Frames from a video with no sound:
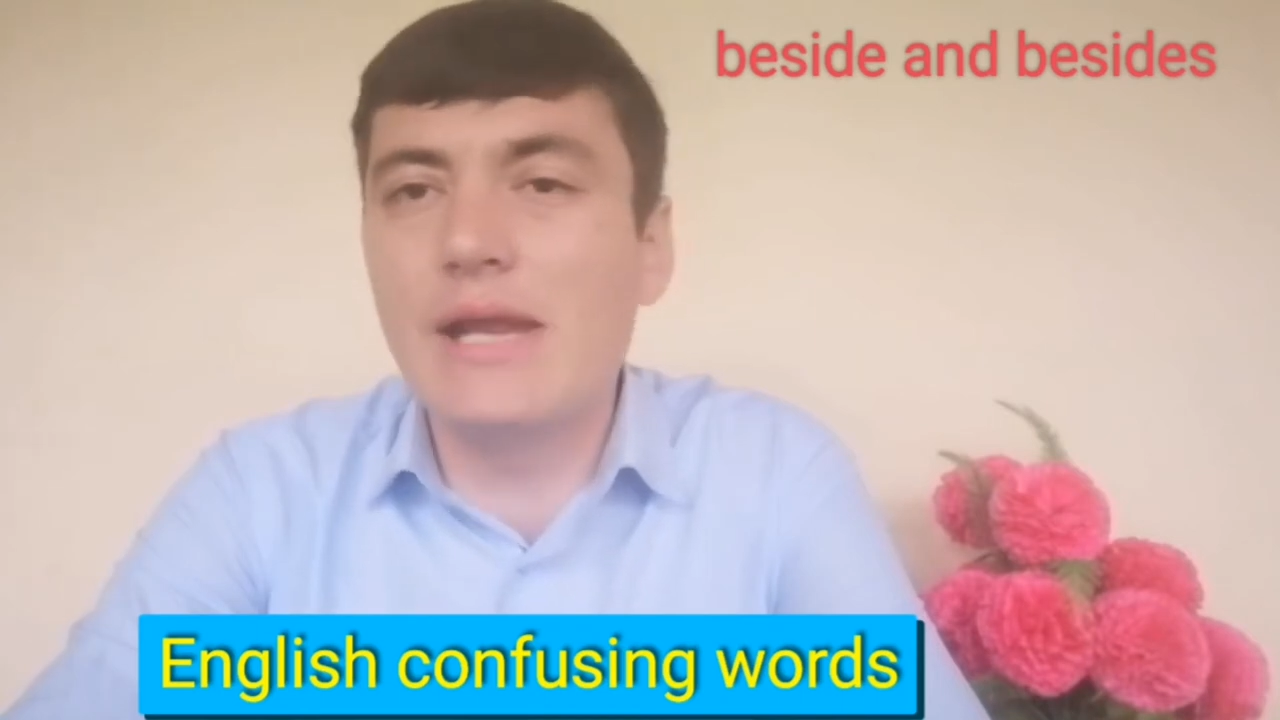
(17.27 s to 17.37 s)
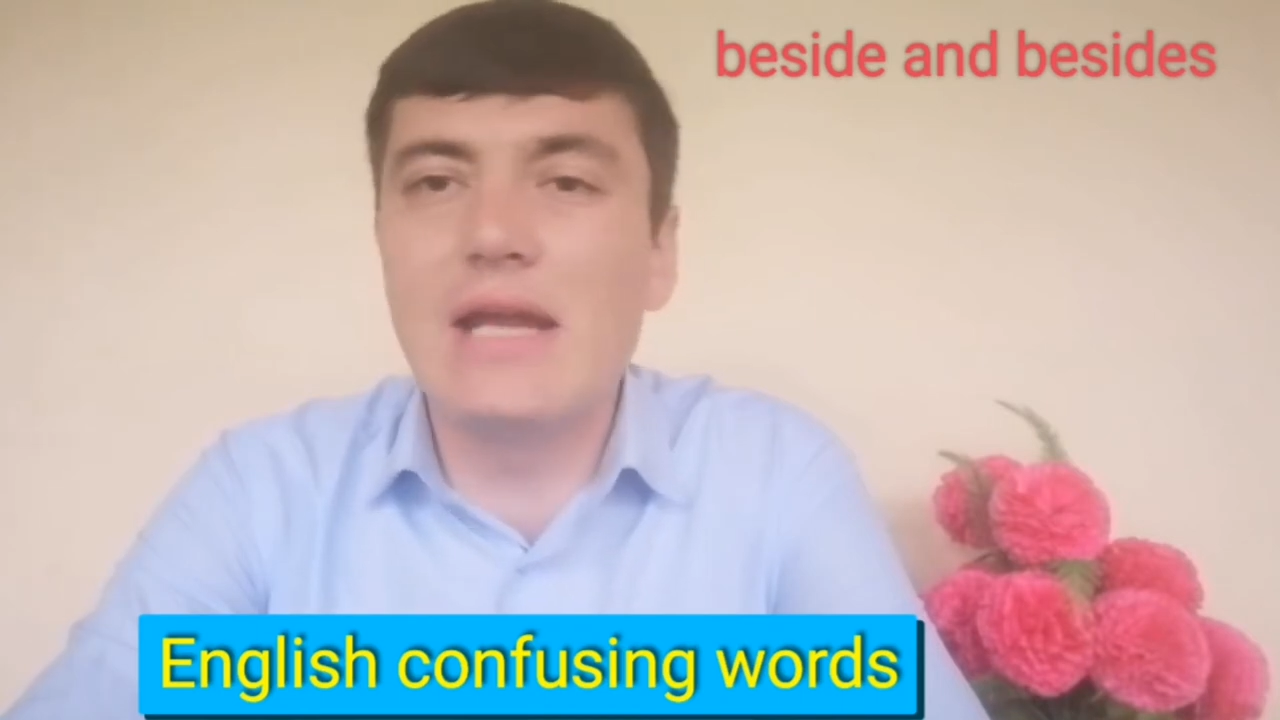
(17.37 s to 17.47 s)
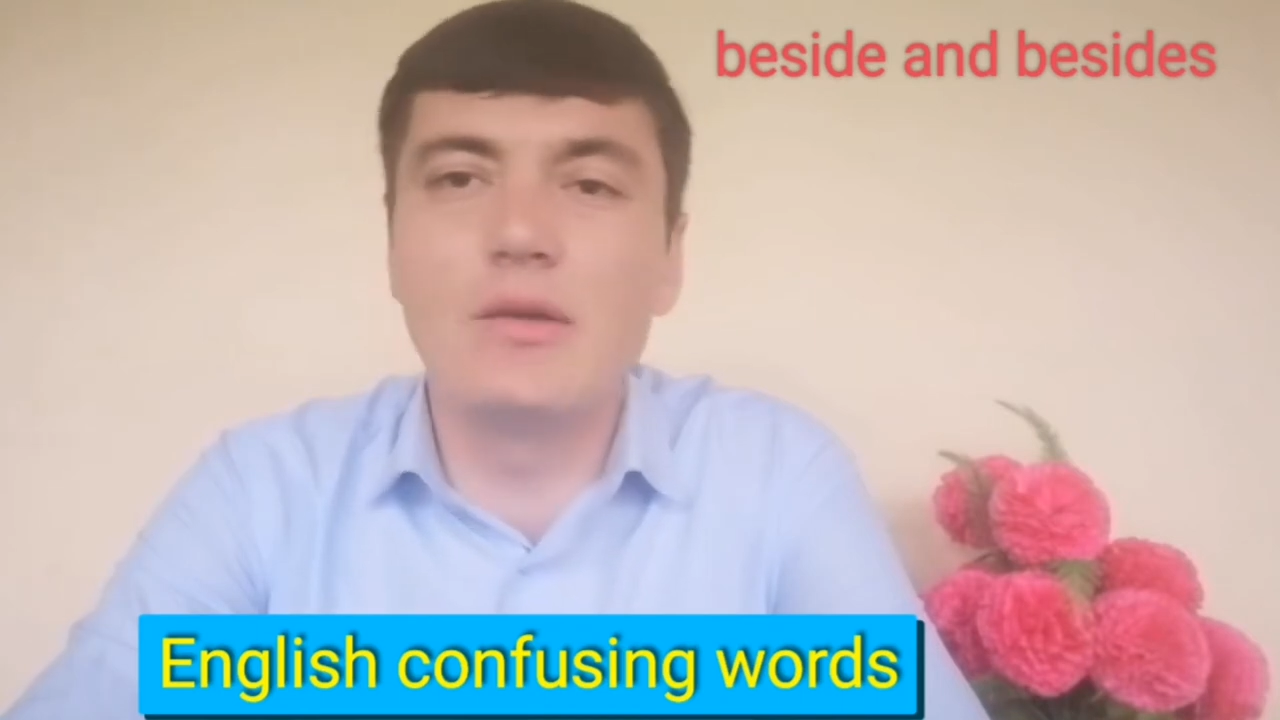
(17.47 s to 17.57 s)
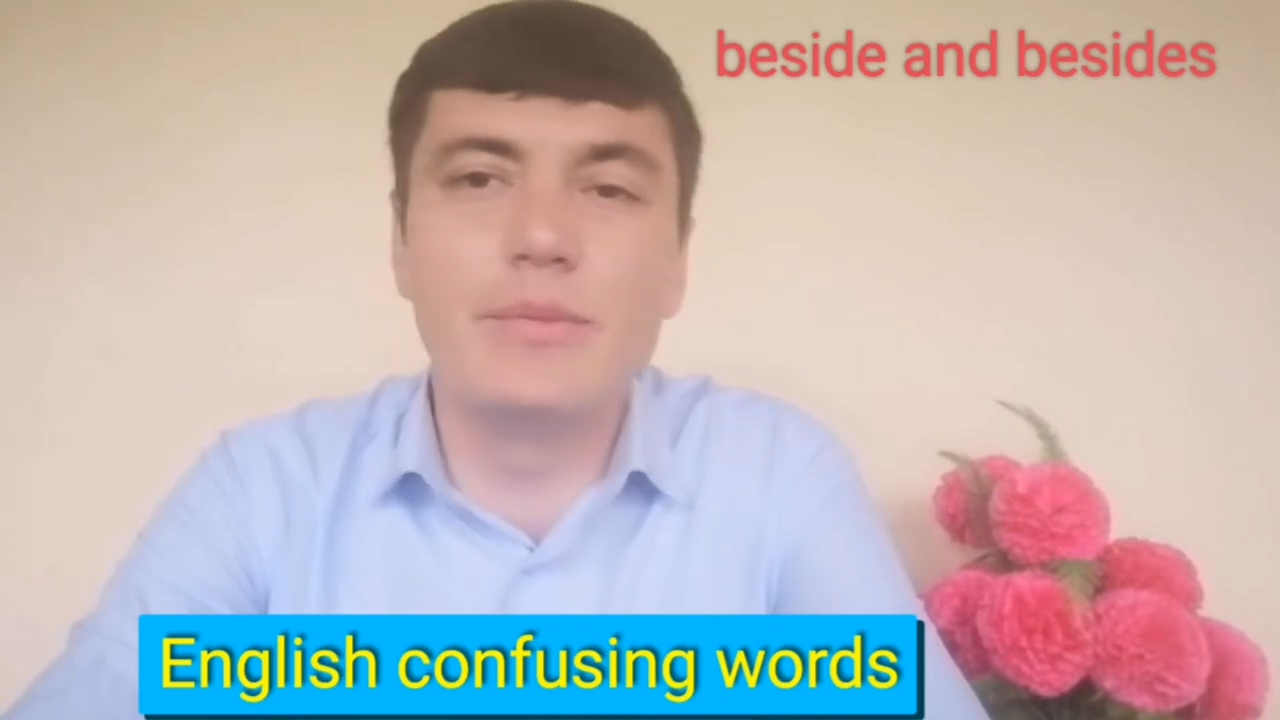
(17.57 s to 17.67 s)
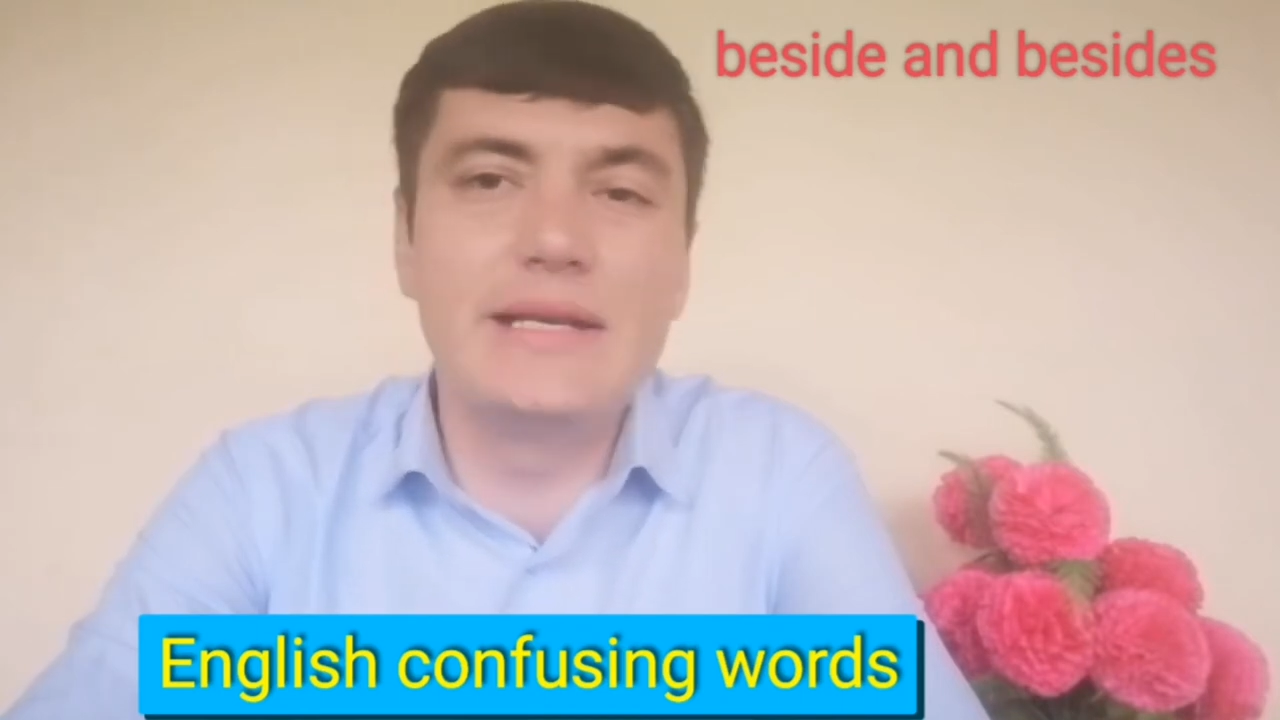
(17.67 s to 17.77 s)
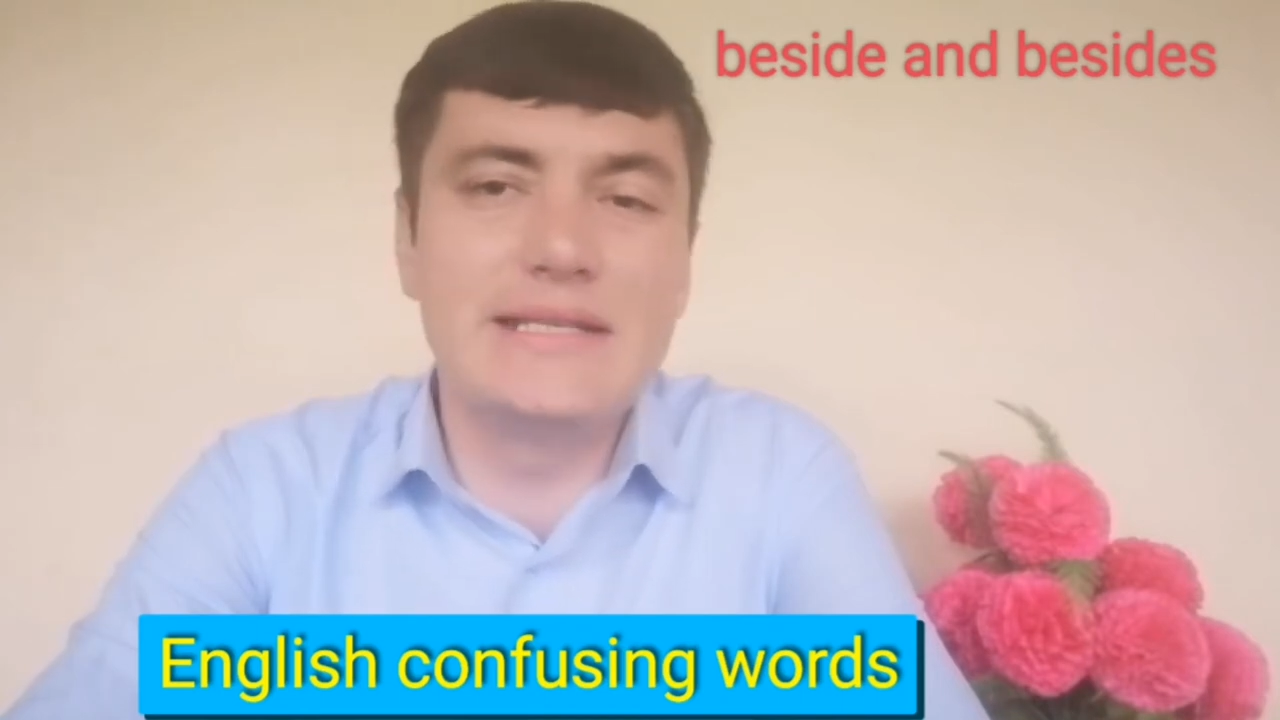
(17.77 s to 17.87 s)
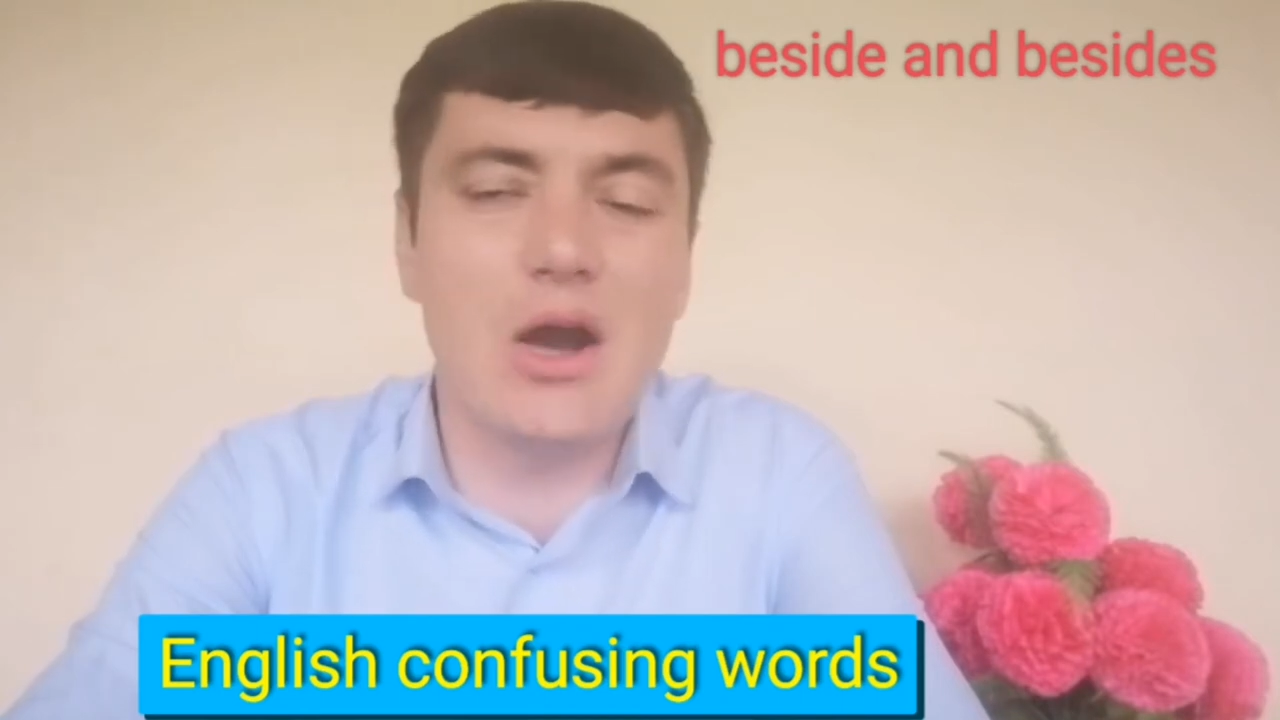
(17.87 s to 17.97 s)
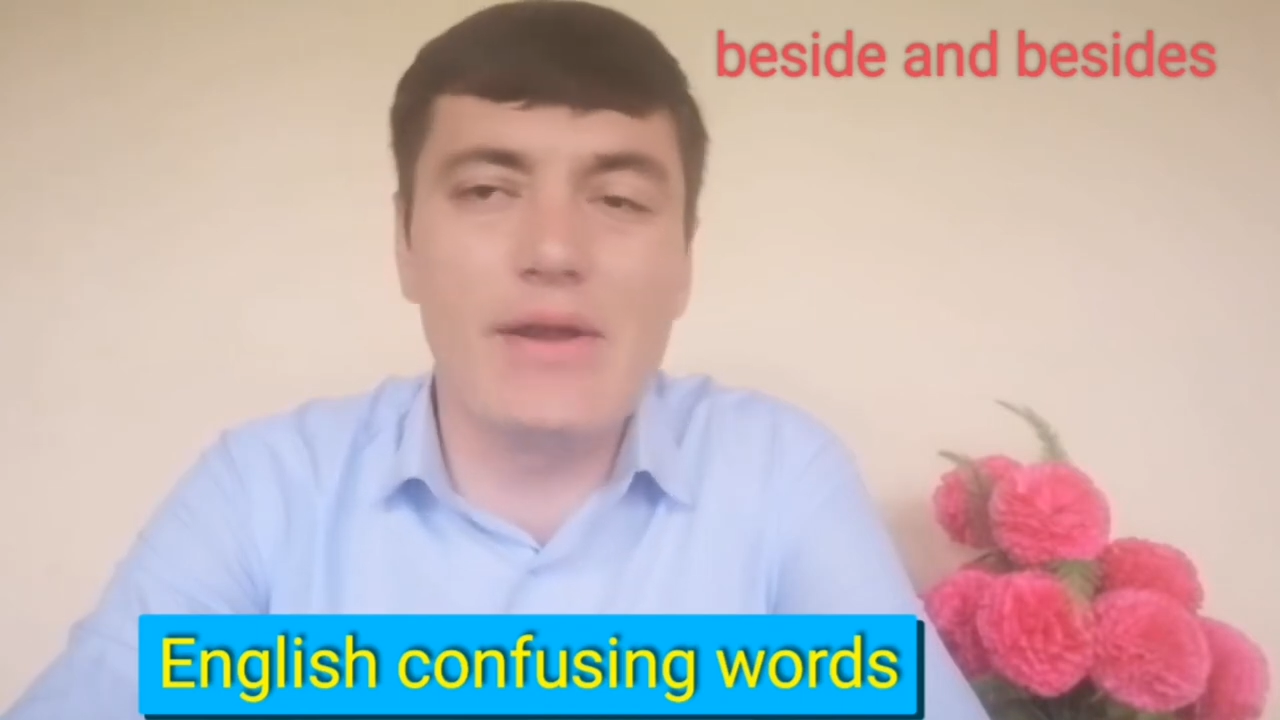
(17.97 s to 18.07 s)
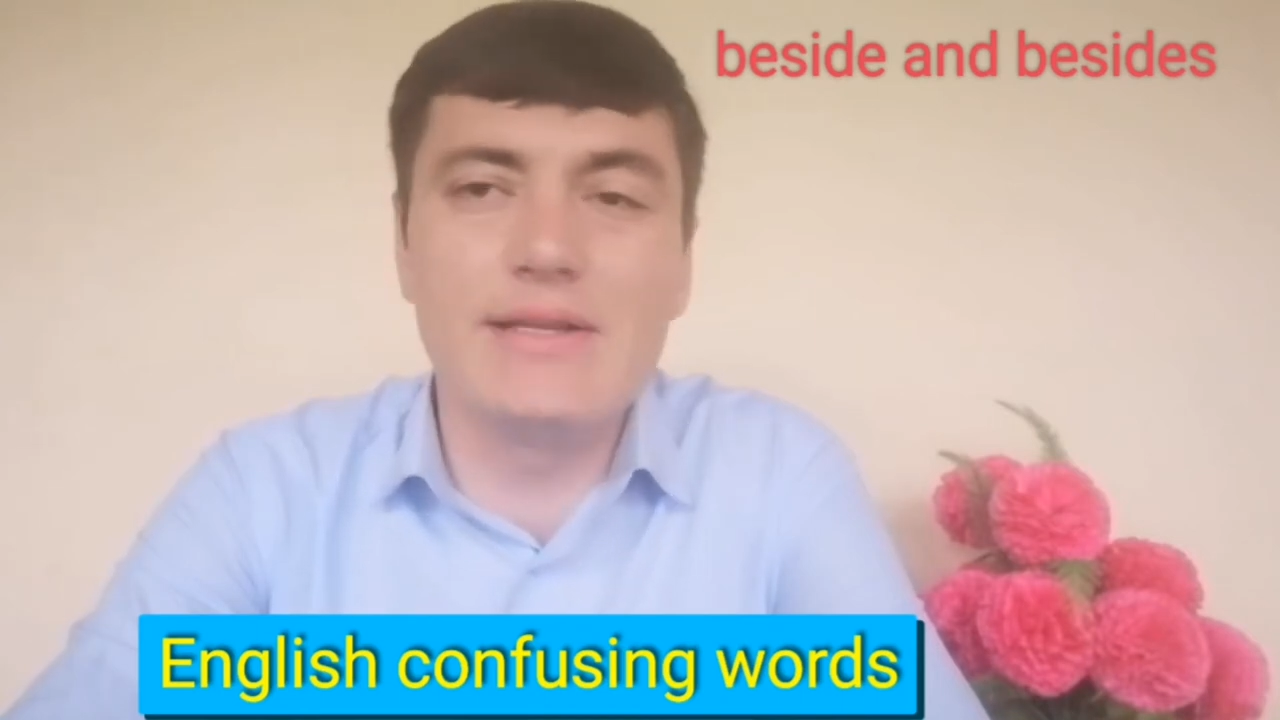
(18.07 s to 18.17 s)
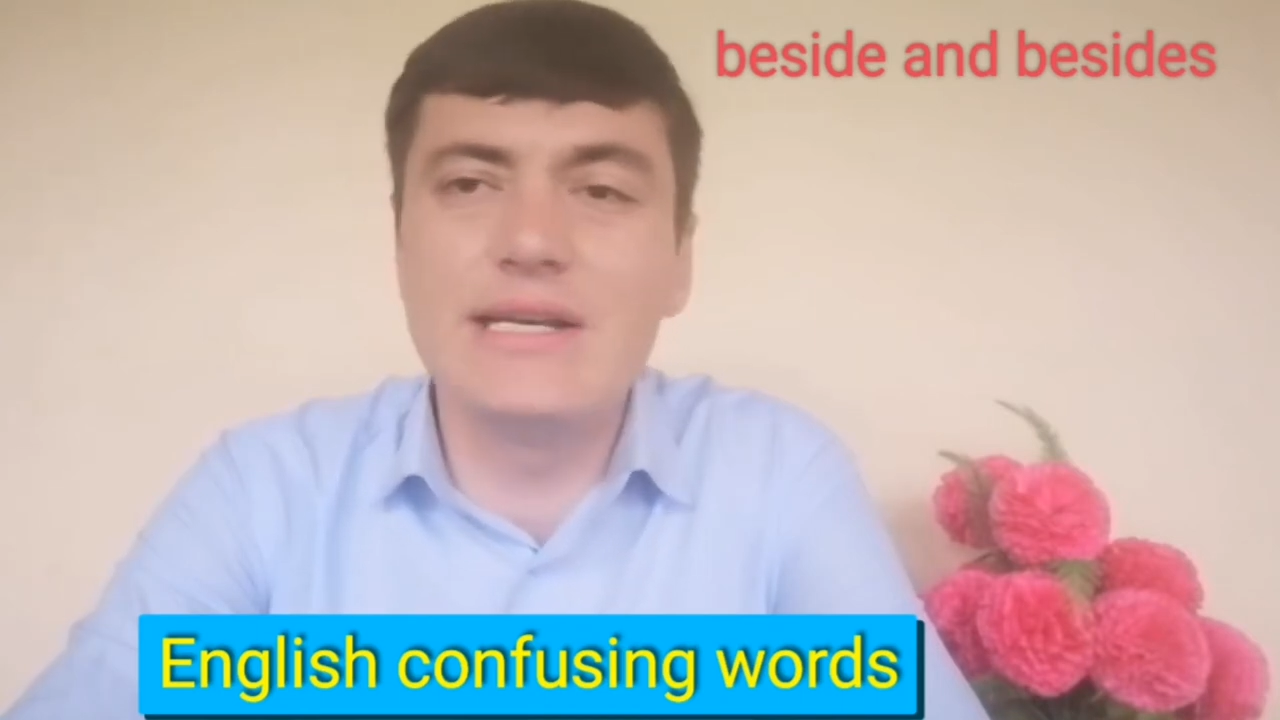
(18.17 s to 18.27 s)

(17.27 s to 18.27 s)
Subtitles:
and besides.